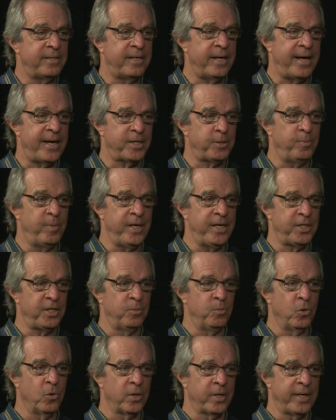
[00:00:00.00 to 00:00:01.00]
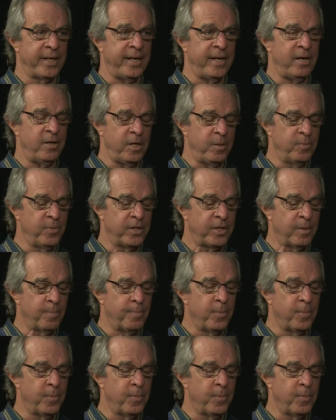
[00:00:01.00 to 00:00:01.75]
tax base in Morgan County, but the